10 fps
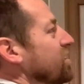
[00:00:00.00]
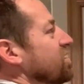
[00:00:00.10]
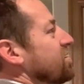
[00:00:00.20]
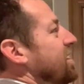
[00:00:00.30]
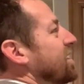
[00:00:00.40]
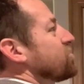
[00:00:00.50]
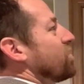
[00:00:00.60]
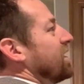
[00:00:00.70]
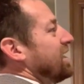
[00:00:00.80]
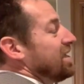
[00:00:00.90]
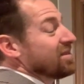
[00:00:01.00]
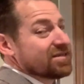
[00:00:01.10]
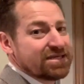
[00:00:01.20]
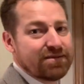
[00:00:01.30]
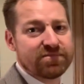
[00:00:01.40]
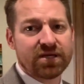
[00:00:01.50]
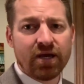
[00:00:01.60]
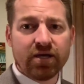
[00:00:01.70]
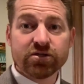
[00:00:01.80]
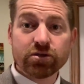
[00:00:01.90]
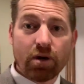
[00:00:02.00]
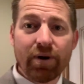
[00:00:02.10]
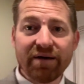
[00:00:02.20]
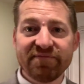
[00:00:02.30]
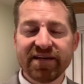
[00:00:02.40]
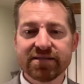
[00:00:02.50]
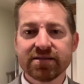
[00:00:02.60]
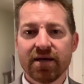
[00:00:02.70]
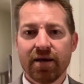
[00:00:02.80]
to the next one. Again, that seems so obvious,